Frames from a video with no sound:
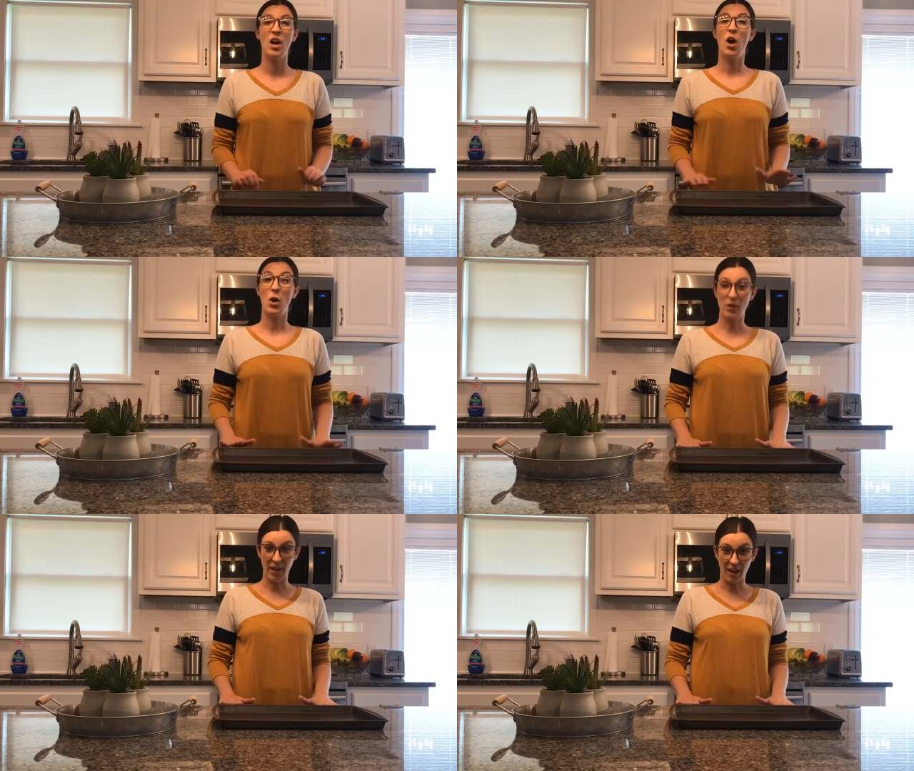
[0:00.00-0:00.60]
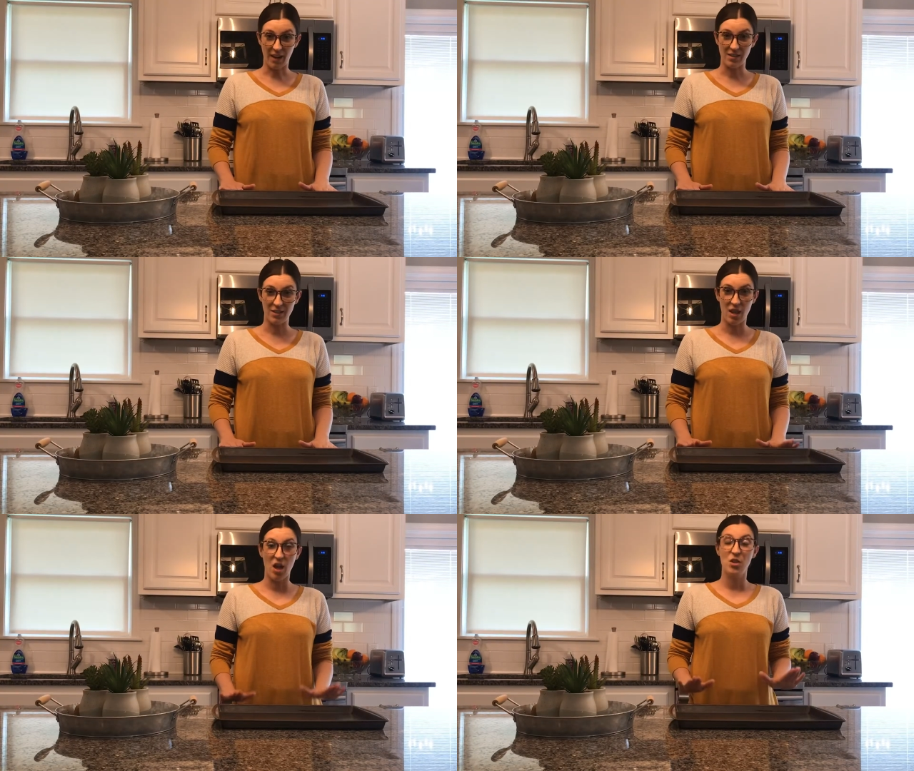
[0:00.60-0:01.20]
Okay guys,
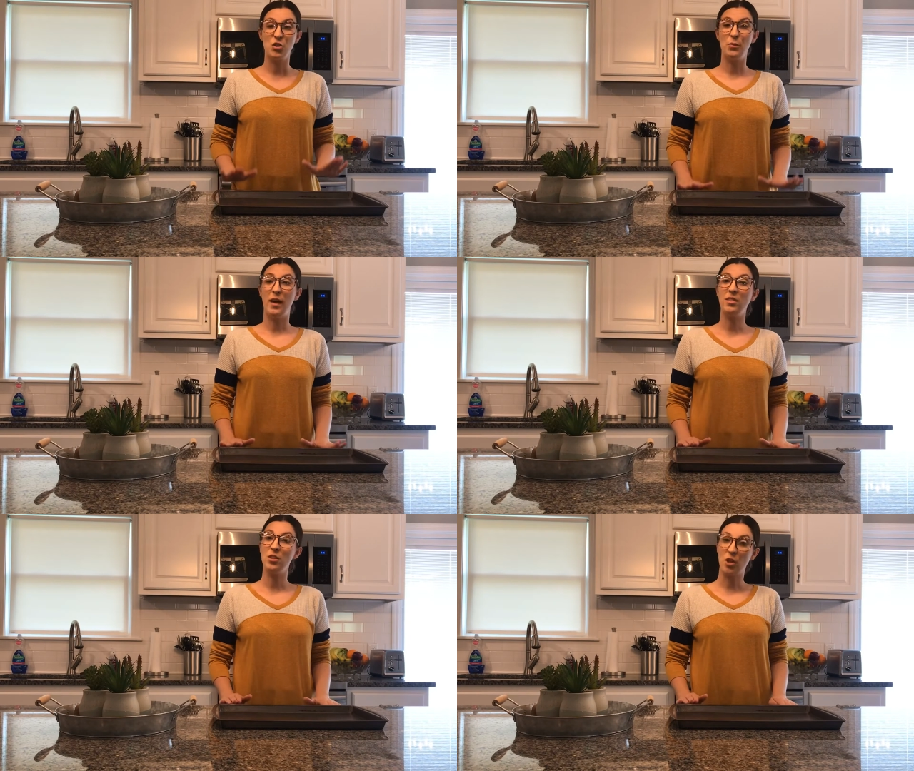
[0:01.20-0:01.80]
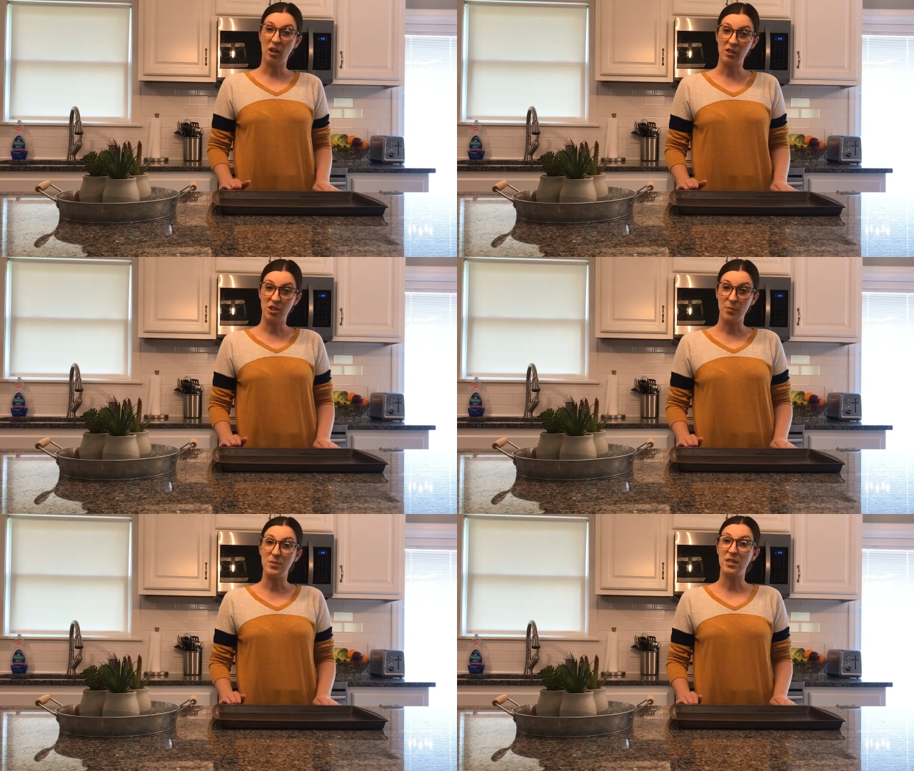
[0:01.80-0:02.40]
to make the chocolate
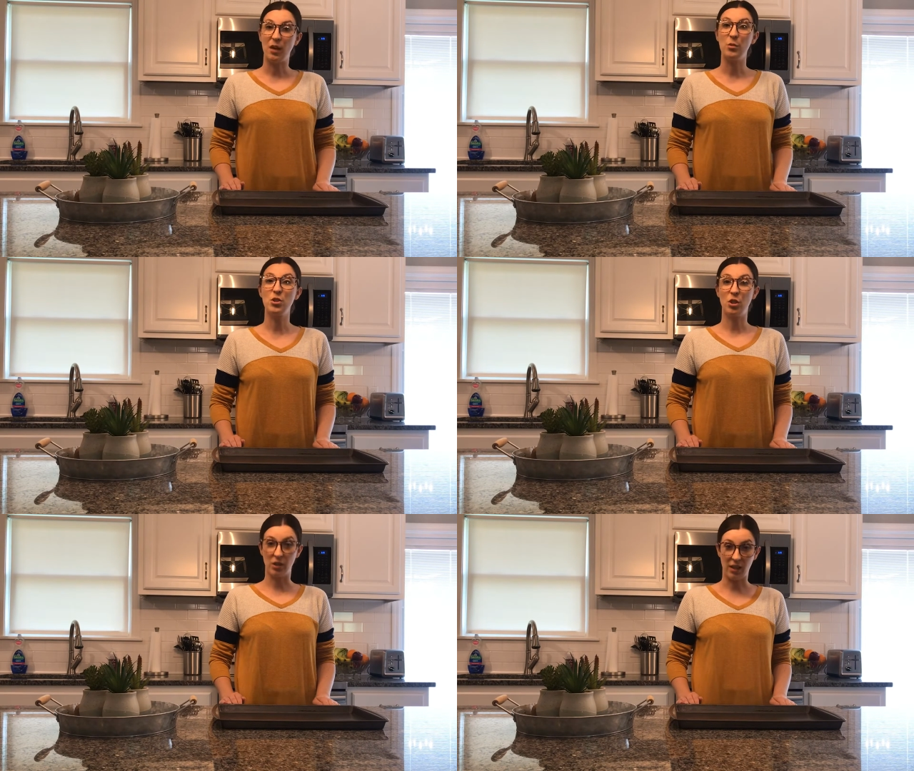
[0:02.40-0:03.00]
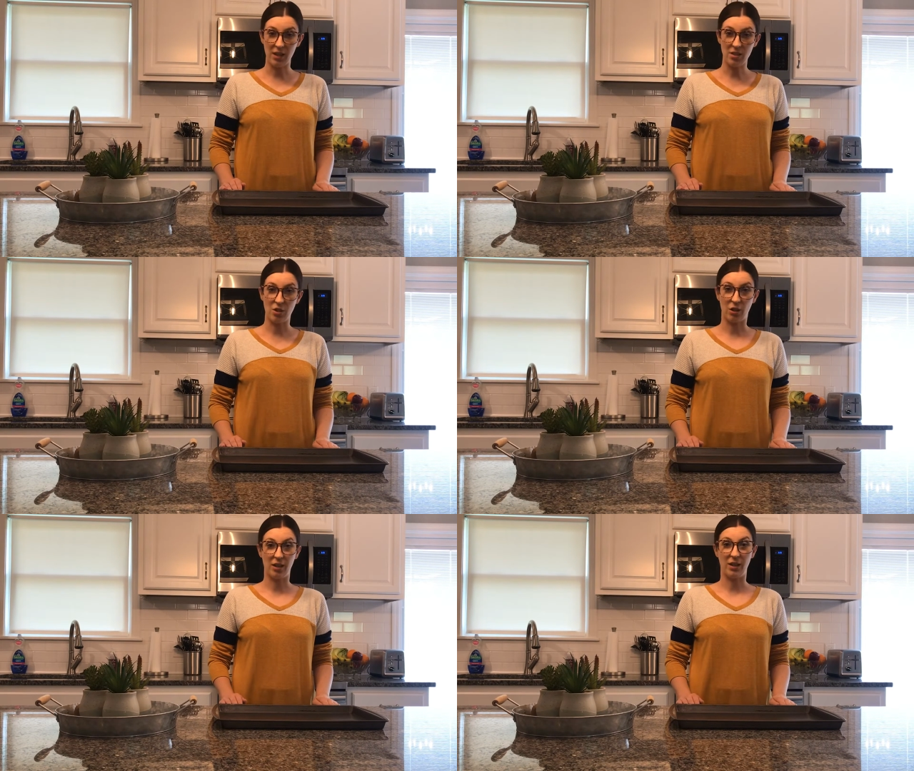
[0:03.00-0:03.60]
chip sandwich cookies,
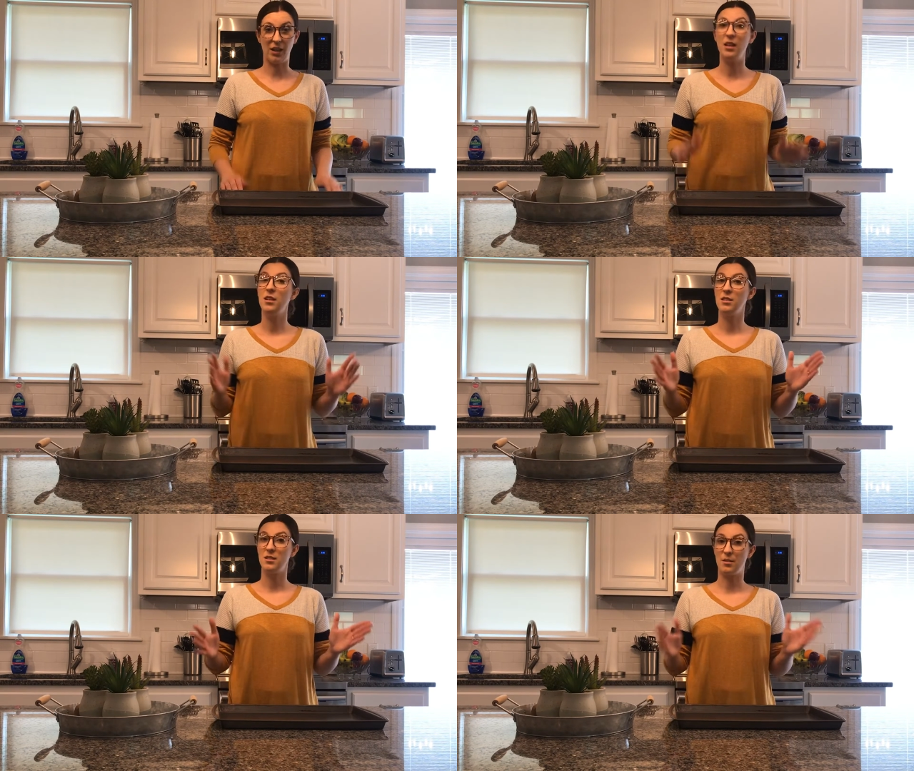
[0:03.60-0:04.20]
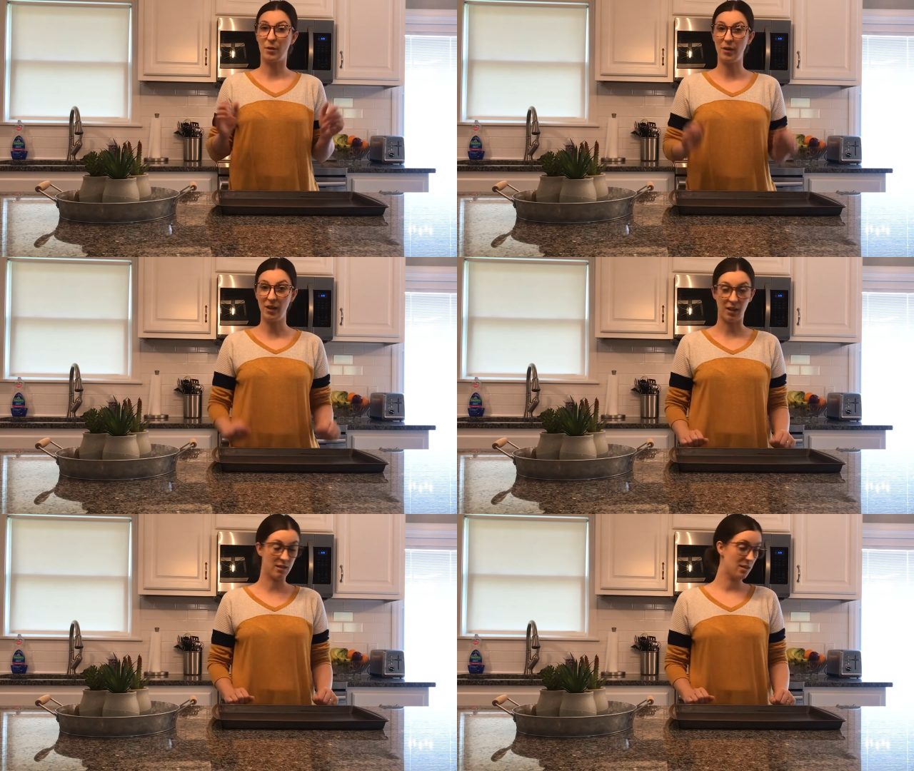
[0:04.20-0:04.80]
you're gonna need some
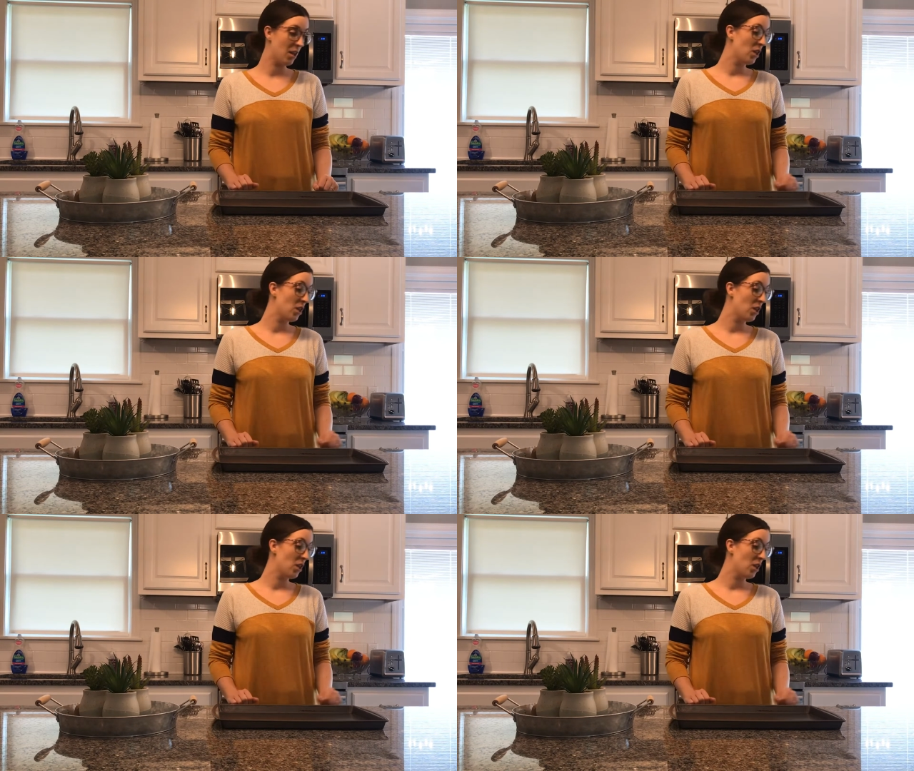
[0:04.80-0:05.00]
ingredients.